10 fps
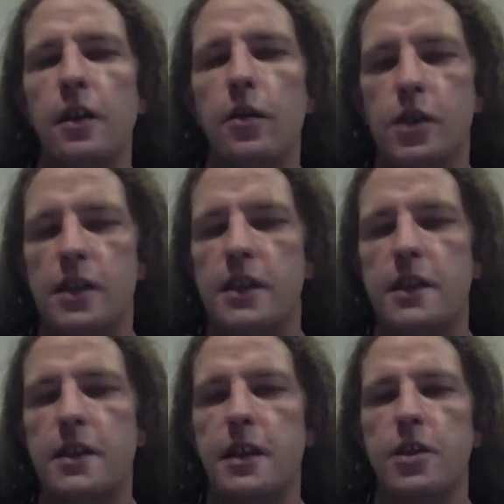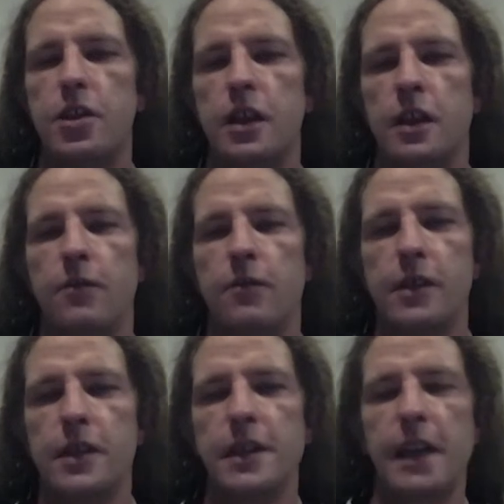which is searching for a
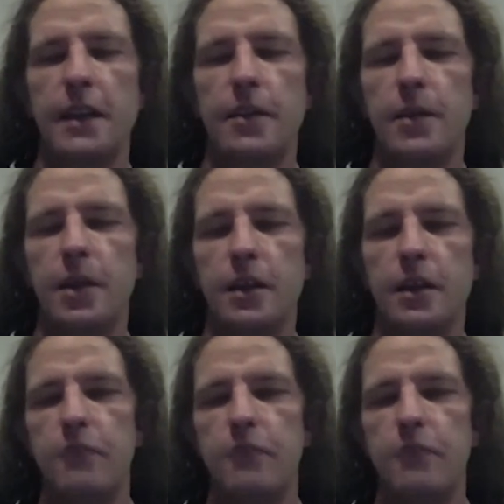scalable